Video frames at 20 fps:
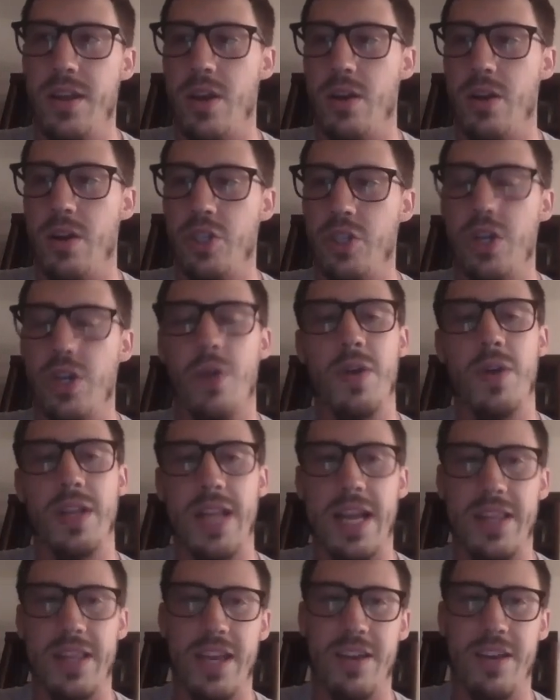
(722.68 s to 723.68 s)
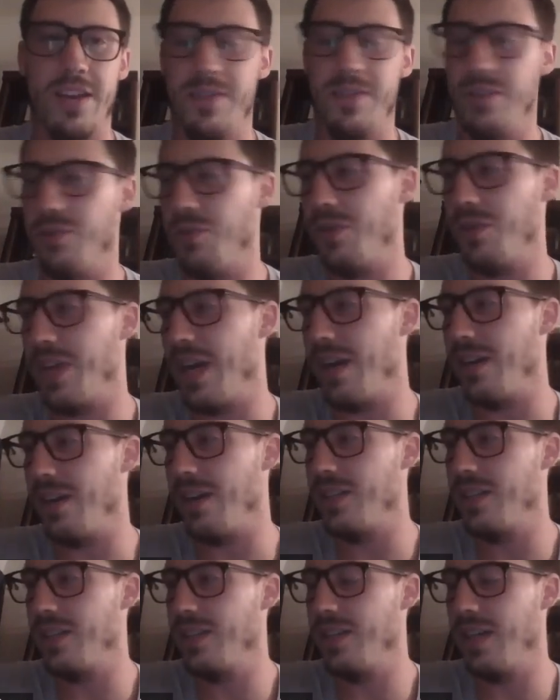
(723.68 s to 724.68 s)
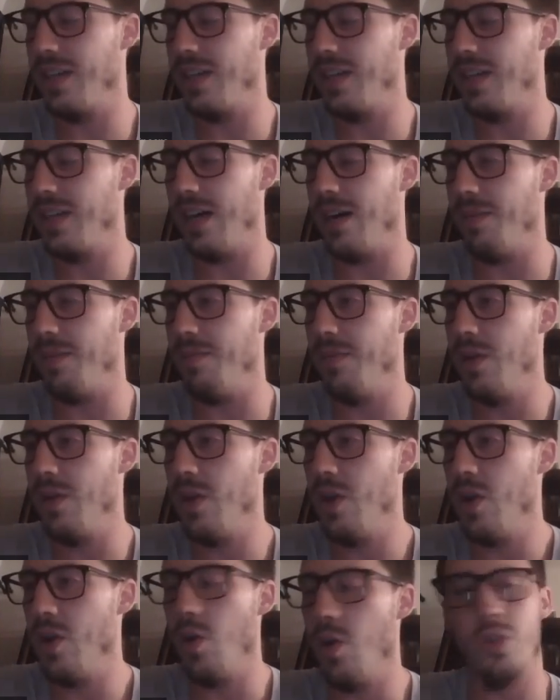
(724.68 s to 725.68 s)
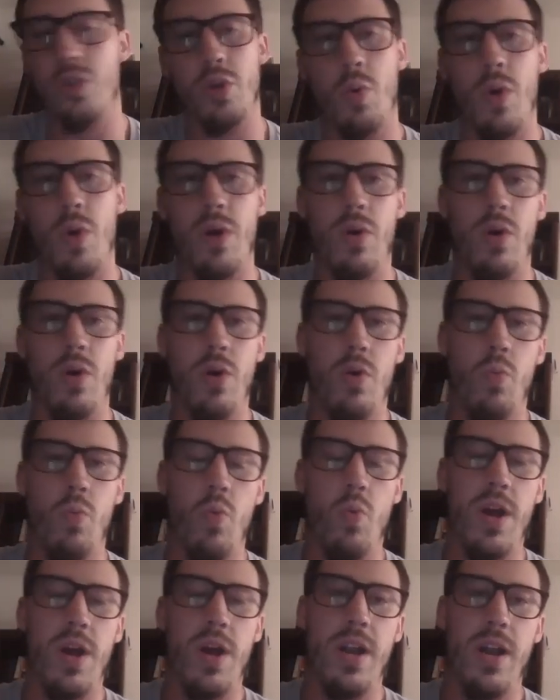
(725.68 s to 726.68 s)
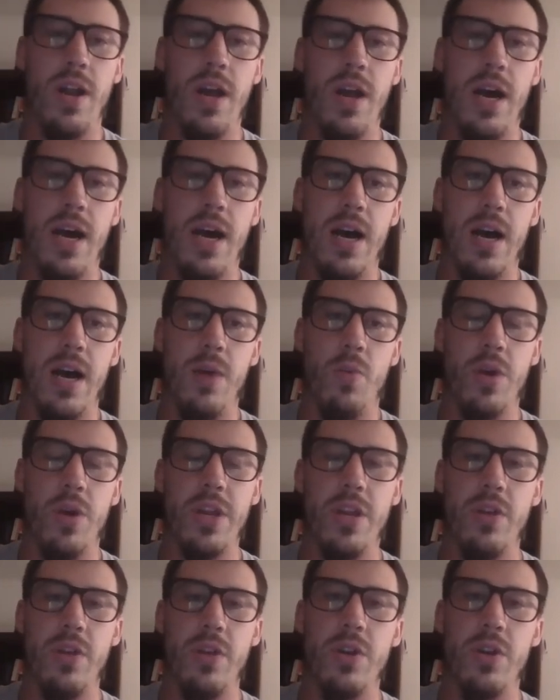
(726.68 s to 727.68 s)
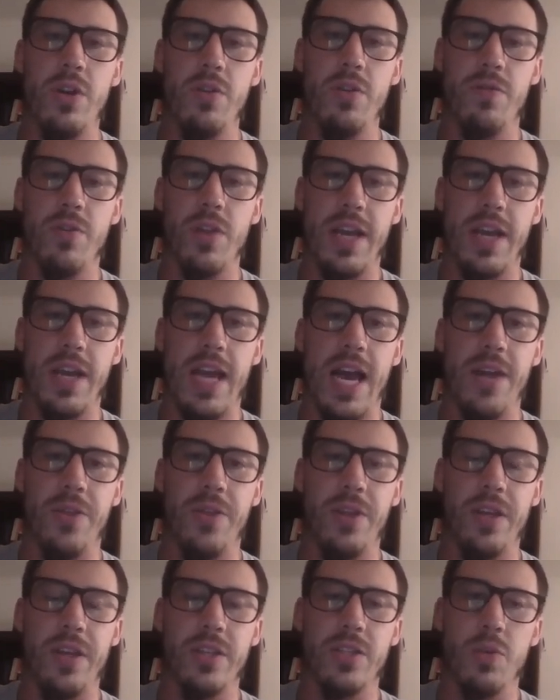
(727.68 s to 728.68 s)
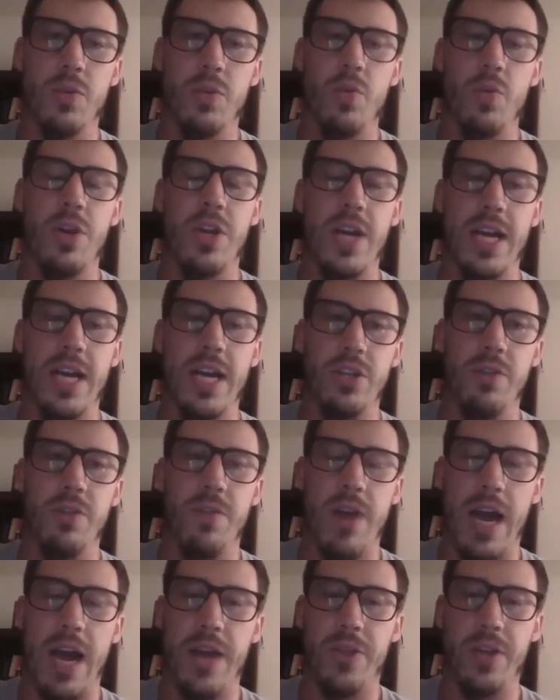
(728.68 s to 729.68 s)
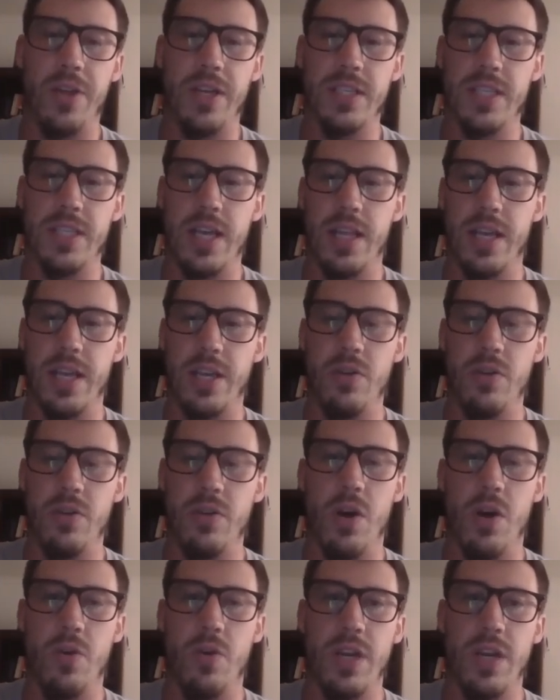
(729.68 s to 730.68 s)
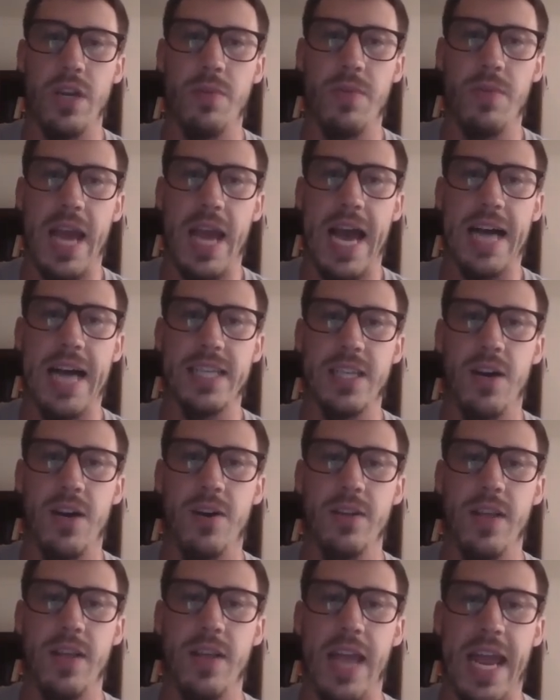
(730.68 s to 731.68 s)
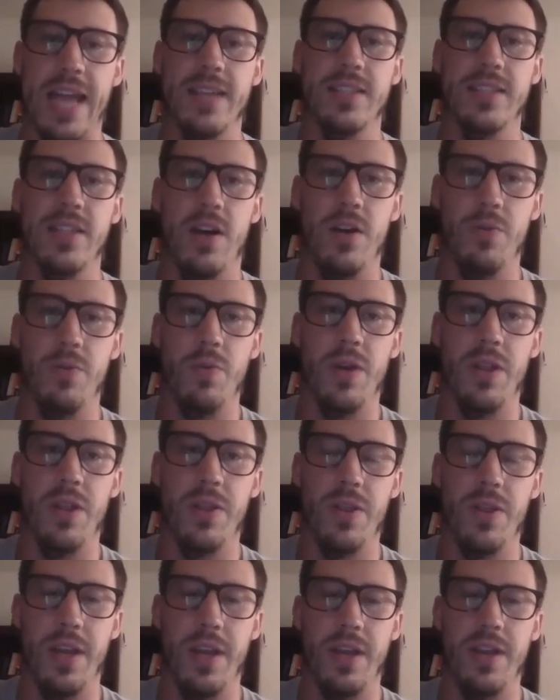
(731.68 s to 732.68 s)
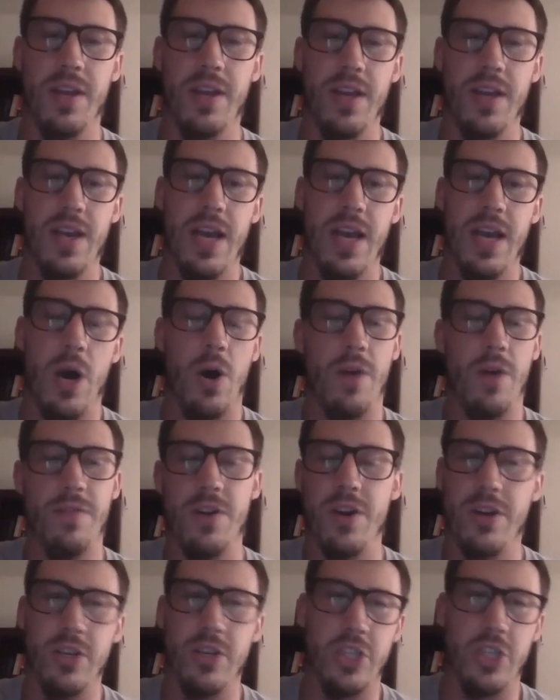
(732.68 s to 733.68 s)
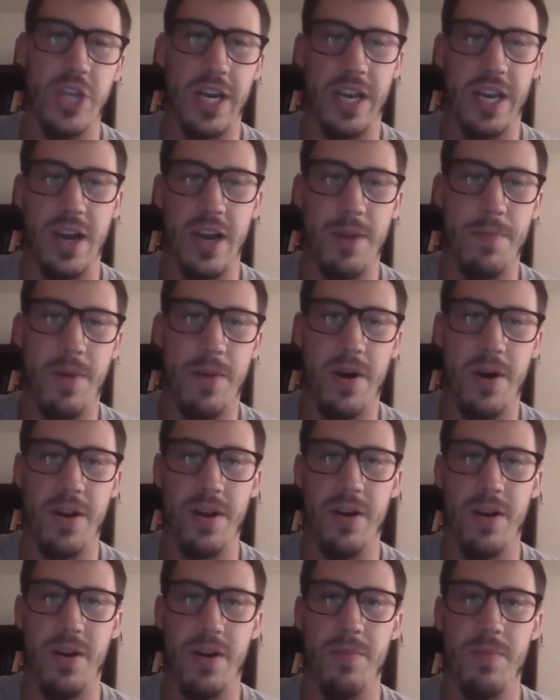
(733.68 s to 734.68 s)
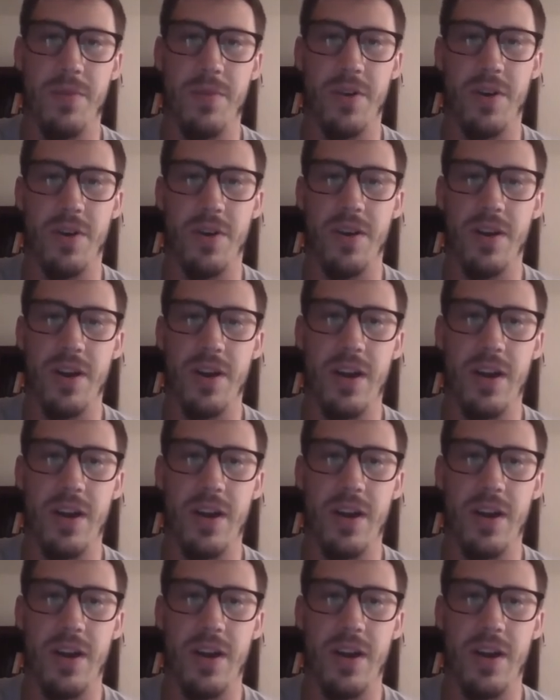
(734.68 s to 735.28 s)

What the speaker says: showing that the individual cares. So what do you do for like athletes, or what do you guys do for athletes that like you don't need to be as hands-on with? Like, how often are you checking up on them, or